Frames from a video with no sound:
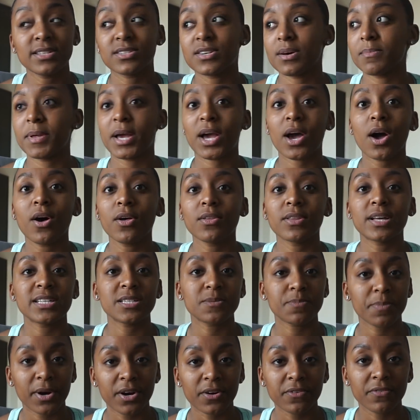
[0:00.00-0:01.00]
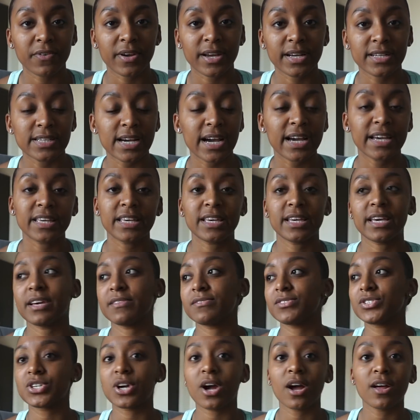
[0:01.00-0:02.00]
So I'm like, oh, that's perfect. I can
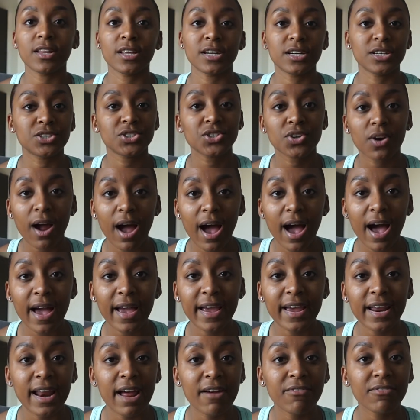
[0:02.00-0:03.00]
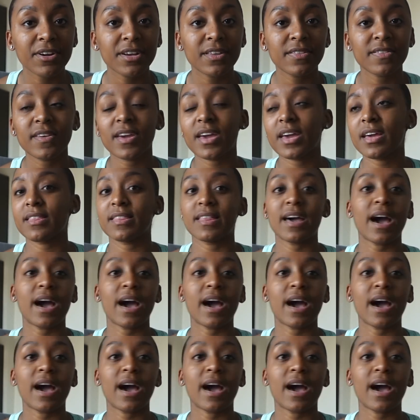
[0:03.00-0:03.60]
give Charlotte a try and everything.